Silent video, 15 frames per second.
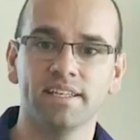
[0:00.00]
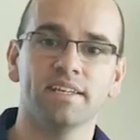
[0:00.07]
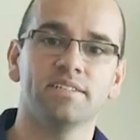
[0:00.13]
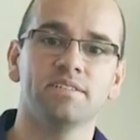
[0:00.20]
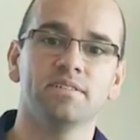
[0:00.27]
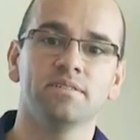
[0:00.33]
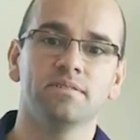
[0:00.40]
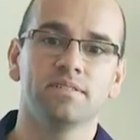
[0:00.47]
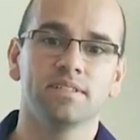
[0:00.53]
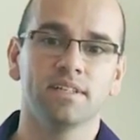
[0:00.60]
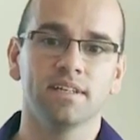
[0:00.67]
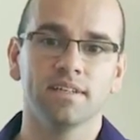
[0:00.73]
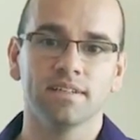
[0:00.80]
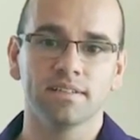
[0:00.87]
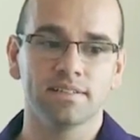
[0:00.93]
get you
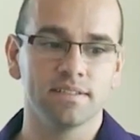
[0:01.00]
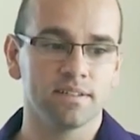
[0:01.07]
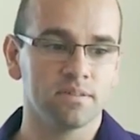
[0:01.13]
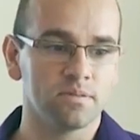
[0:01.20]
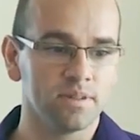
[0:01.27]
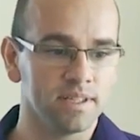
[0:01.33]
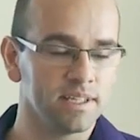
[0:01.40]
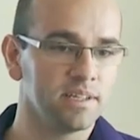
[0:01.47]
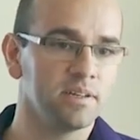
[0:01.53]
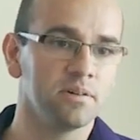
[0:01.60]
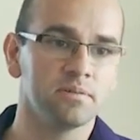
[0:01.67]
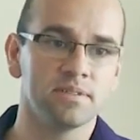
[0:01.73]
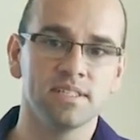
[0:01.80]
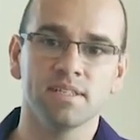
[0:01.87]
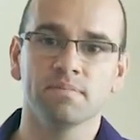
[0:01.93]
to really
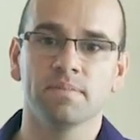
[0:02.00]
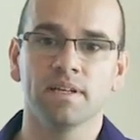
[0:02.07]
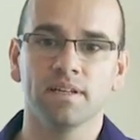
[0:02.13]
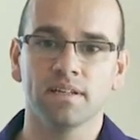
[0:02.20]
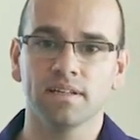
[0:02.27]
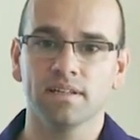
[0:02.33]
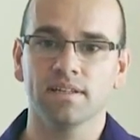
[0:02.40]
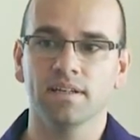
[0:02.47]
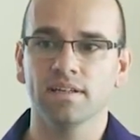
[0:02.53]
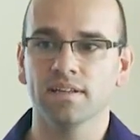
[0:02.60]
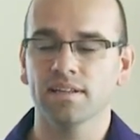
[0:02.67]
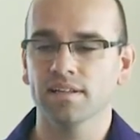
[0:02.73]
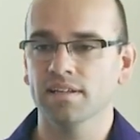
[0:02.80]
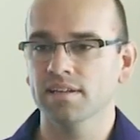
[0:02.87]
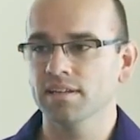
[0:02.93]
go deep
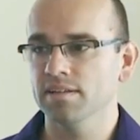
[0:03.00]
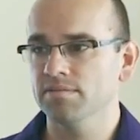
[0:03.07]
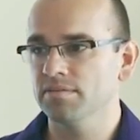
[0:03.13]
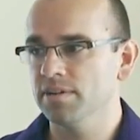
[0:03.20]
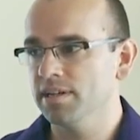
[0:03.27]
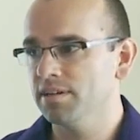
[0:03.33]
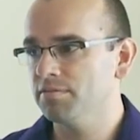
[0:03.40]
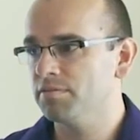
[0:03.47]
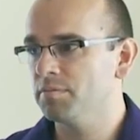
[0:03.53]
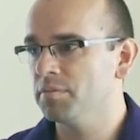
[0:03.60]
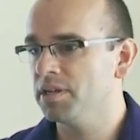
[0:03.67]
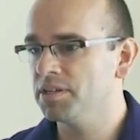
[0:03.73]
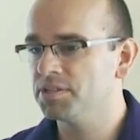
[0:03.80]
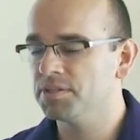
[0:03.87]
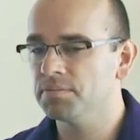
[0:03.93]
and give great
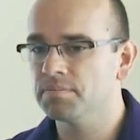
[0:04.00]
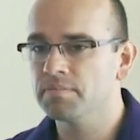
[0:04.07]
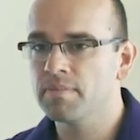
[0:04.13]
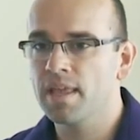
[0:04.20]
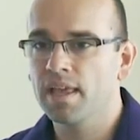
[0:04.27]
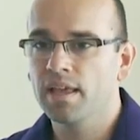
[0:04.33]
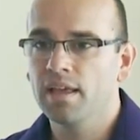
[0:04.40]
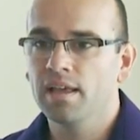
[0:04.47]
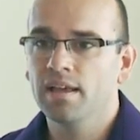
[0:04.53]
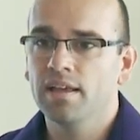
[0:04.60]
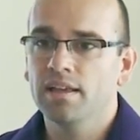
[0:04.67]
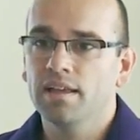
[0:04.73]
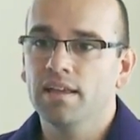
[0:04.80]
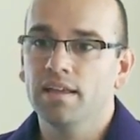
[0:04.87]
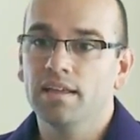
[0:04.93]
information.
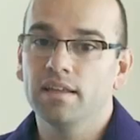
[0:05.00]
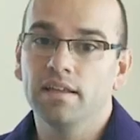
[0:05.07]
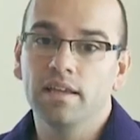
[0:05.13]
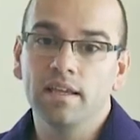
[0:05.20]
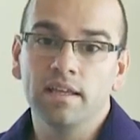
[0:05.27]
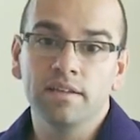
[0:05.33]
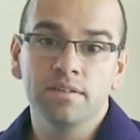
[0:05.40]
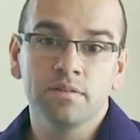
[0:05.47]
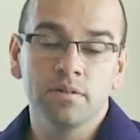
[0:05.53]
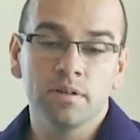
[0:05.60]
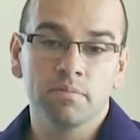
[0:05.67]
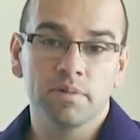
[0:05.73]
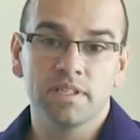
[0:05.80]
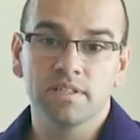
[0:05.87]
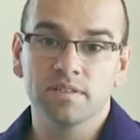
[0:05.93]
In
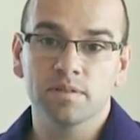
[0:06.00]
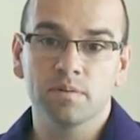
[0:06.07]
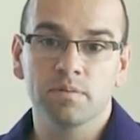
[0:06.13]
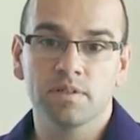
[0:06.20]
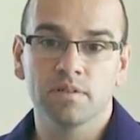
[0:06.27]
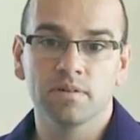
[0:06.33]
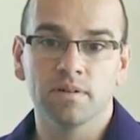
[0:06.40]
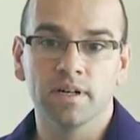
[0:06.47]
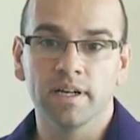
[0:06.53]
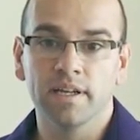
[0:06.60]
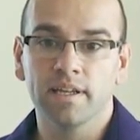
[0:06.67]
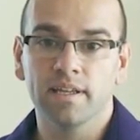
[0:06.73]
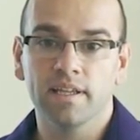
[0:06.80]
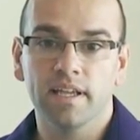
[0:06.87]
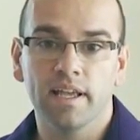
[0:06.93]
doing
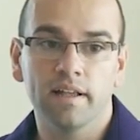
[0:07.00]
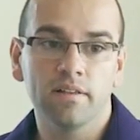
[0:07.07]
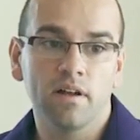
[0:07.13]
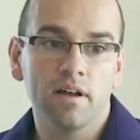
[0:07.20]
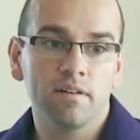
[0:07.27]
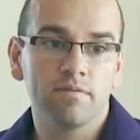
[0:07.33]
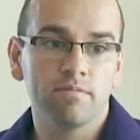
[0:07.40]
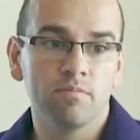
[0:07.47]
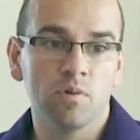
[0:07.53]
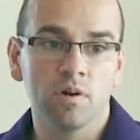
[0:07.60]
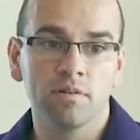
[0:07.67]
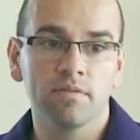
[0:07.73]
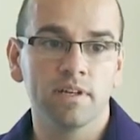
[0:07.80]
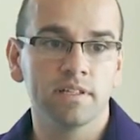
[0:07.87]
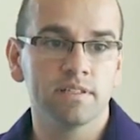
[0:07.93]
participatory, a lot
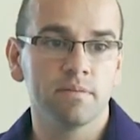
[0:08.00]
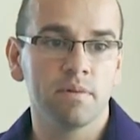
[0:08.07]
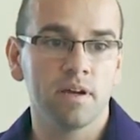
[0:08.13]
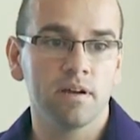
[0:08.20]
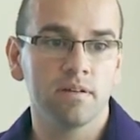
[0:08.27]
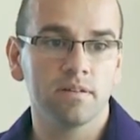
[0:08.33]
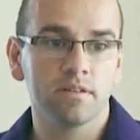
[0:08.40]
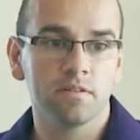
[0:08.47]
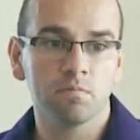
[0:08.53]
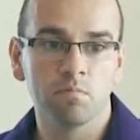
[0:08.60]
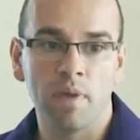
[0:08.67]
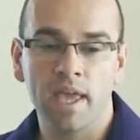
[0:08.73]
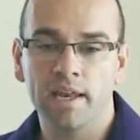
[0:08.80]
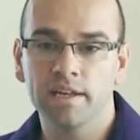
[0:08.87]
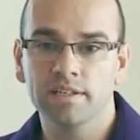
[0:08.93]
more of it is about
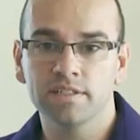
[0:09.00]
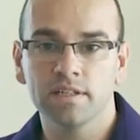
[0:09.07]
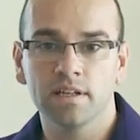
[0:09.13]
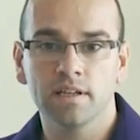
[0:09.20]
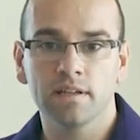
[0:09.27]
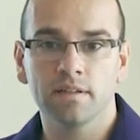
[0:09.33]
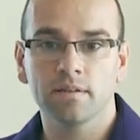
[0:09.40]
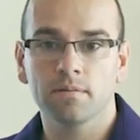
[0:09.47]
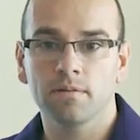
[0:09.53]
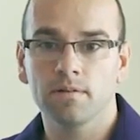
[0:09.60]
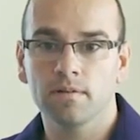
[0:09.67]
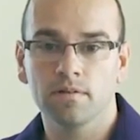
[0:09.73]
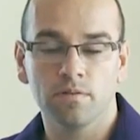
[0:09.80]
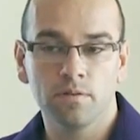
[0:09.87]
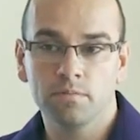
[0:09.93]
managing
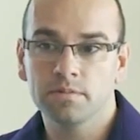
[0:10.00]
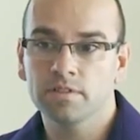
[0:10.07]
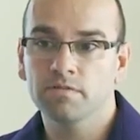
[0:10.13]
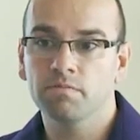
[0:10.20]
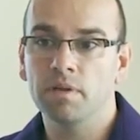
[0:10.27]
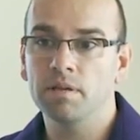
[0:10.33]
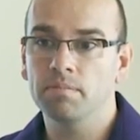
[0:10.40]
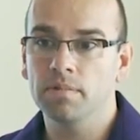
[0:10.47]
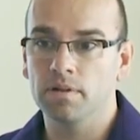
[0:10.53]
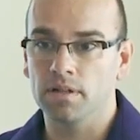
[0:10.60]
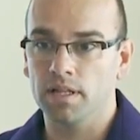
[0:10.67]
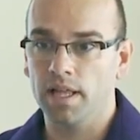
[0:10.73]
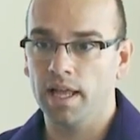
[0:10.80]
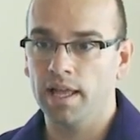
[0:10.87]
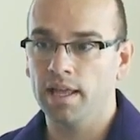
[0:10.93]
groups of
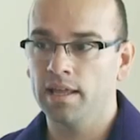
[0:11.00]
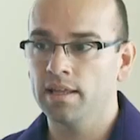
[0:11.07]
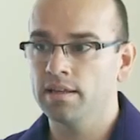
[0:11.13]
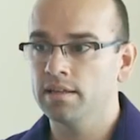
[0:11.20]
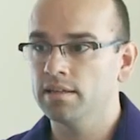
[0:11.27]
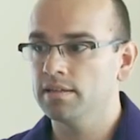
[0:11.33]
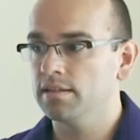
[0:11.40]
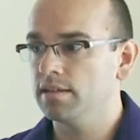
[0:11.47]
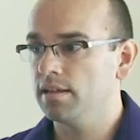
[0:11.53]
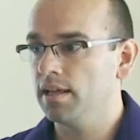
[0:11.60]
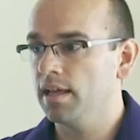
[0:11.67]
people, and